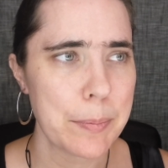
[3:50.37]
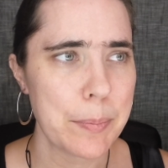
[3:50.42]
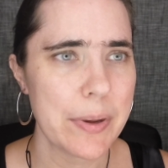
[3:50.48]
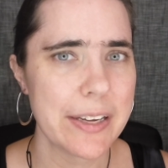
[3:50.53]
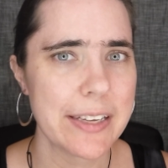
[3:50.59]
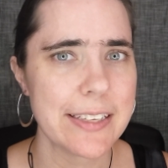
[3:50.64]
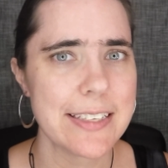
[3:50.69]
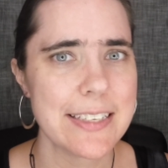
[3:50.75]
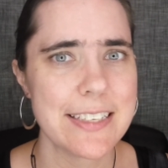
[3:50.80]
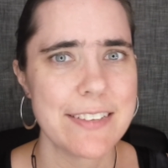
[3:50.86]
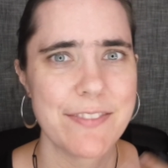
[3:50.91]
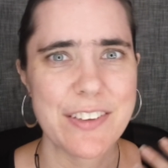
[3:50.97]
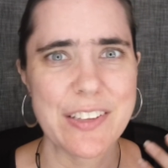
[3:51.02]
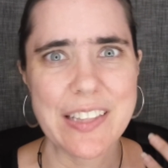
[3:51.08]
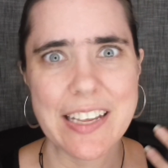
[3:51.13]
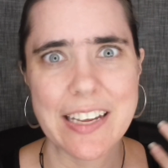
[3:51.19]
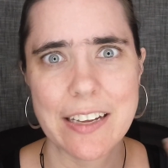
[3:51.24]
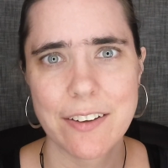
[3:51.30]
But if
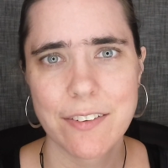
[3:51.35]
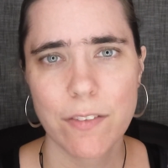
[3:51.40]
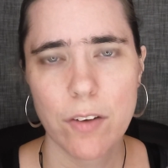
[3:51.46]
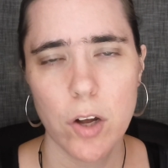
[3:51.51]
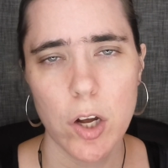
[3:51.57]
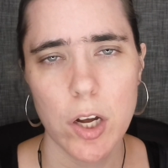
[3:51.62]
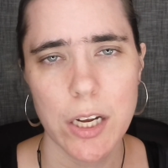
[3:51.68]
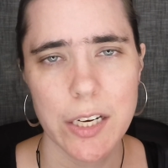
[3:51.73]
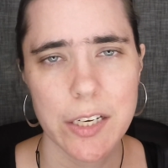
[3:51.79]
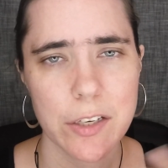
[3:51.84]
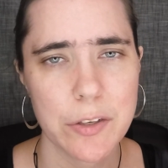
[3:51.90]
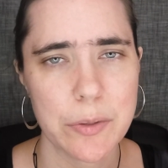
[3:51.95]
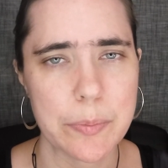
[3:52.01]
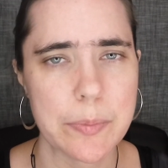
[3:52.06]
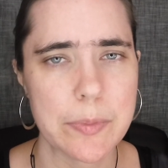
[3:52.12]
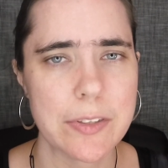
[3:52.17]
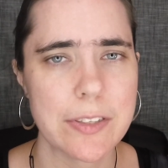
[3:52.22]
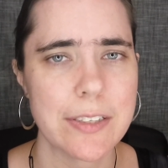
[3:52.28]
you think of
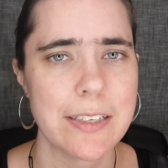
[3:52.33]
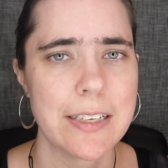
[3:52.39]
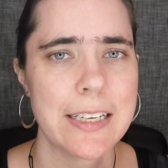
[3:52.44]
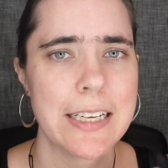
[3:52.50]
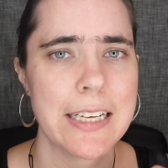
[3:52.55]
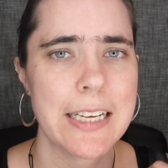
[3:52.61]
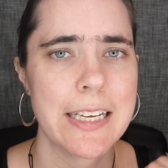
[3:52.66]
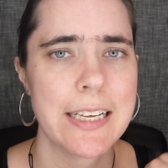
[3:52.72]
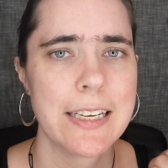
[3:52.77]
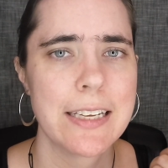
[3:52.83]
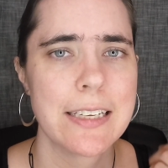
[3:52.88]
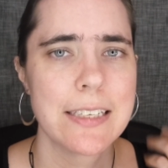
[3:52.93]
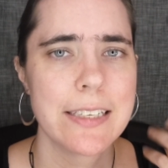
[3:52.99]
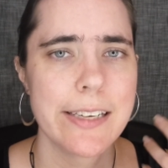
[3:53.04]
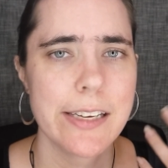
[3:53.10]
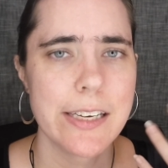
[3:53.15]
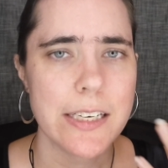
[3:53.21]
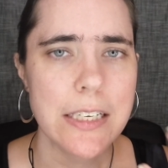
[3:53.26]
autumns,
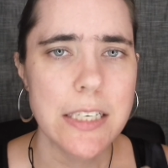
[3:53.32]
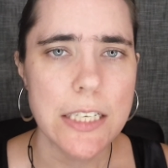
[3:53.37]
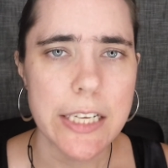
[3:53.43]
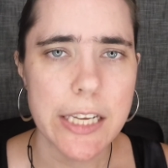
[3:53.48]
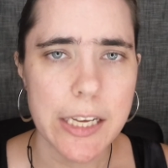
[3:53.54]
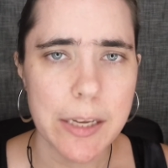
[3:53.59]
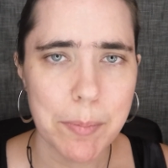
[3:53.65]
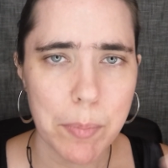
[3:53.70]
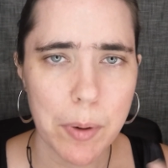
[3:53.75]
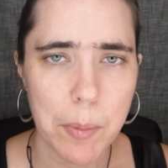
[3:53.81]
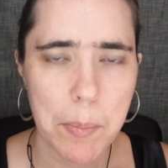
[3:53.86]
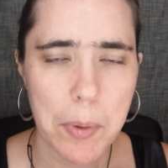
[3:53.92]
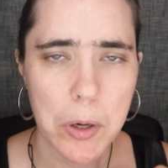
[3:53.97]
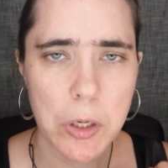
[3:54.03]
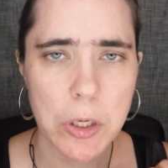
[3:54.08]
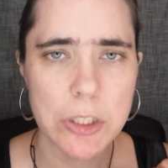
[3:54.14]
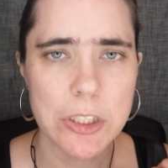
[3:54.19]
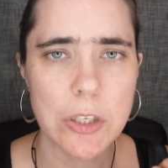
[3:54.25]
deep
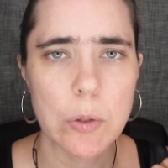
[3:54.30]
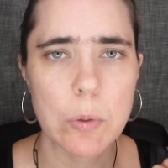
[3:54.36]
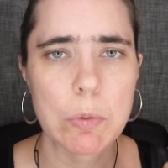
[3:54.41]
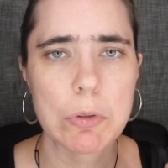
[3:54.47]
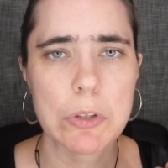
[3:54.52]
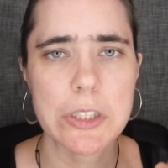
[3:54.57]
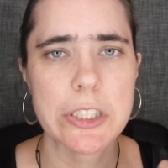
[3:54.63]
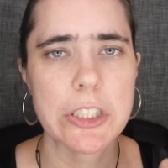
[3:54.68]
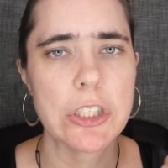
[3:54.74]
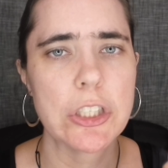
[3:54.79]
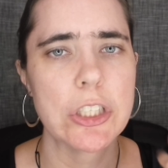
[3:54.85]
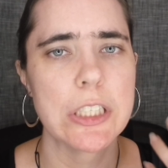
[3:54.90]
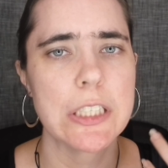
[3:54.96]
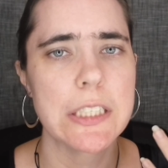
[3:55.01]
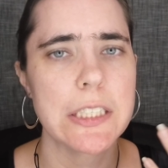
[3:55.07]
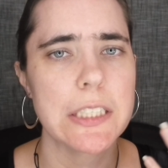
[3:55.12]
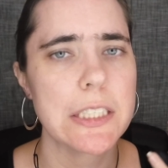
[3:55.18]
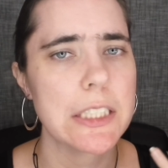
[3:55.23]
burnt
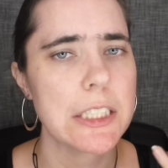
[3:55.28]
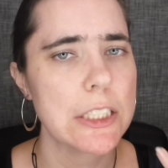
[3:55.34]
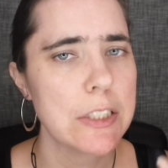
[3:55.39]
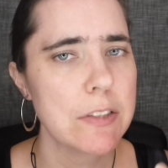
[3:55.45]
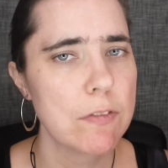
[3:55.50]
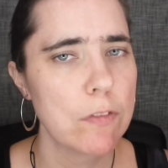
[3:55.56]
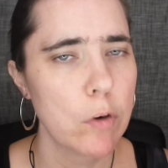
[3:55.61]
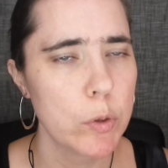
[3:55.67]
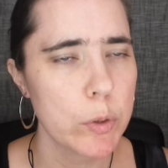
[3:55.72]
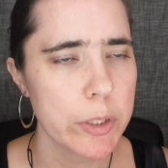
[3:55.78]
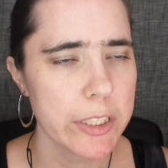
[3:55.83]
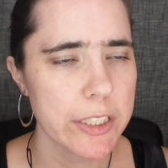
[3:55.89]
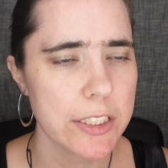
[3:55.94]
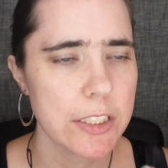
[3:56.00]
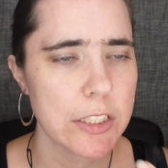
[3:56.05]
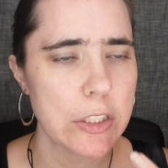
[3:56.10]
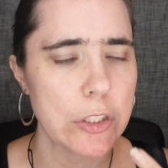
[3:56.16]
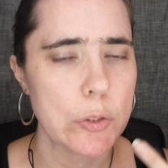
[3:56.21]
oranges,
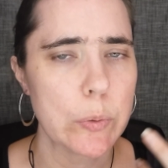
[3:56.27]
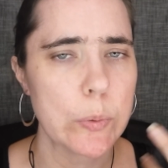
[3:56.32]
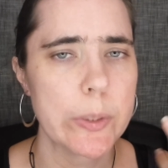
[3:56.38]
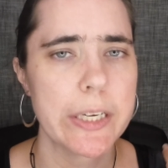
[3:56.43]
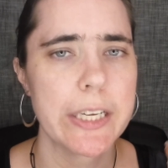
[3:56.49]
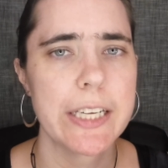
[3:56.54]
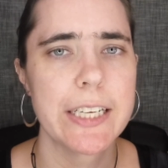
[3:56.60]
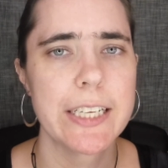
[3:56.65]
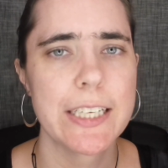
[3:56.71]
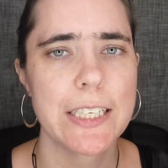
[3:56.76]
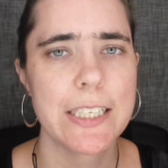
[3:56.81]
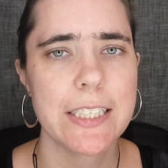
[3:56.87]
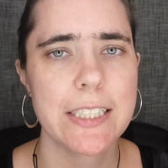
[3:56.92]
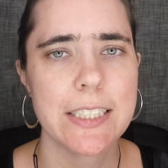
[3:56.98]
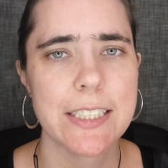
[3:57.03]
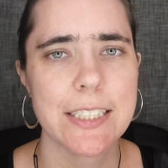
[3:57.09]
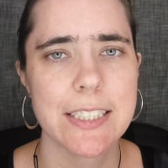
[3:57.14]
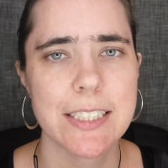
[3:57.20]
forest
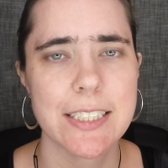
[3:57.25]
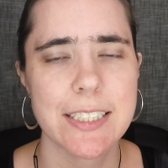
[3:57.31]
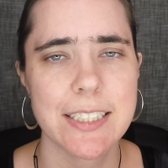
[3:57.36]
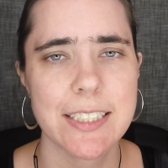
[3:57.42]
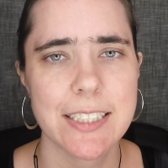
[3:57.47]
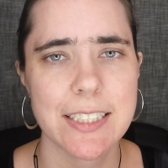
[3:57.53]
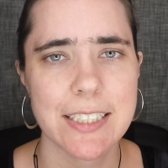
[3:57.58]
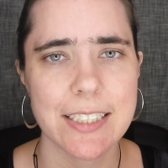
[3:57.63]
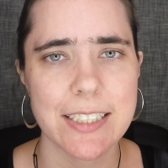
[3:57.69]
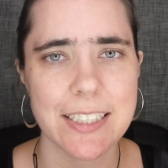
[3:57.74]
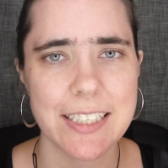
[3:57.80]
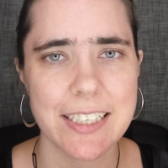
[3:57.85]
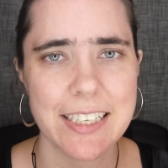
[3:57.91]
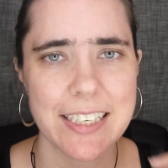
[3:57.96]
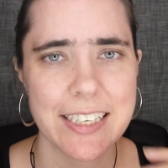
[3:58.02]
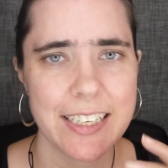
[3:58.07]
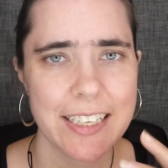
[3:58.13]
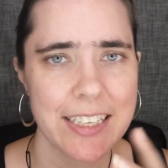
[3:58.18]
greens, and
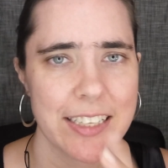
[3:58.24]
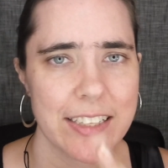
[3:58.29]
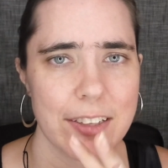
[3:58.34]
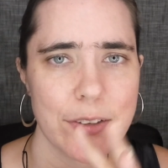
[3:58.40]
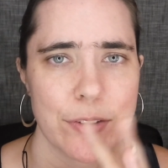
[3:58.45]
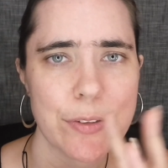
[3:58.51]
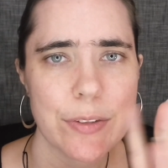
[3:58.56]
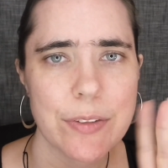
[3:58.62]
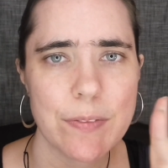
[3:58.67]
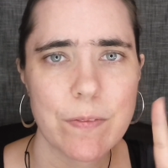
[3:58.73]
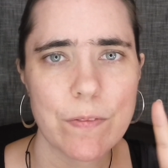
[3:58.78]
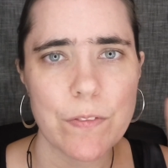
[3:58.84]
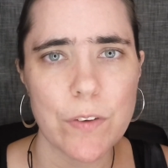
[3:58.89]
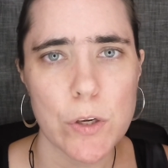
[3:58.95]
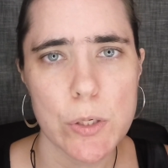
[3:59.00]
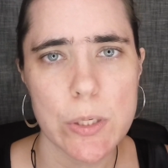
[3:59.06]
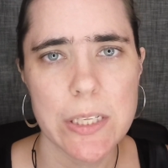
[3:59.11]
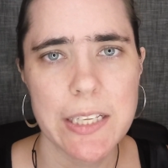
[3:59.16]
those
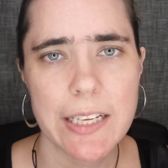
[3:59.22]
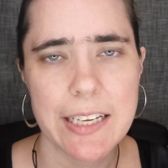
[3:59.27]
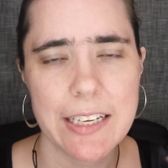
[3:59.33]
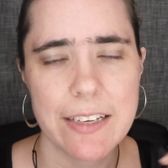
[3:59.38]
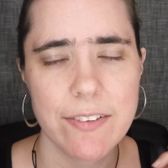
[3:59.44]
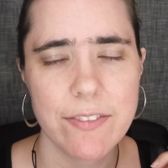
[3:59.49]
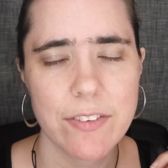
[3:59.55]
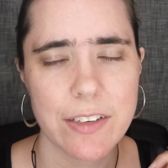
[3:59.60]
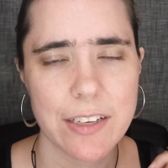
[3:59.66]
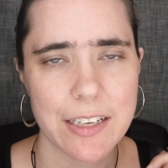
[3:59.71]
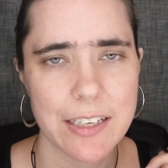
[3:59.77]
fall leaf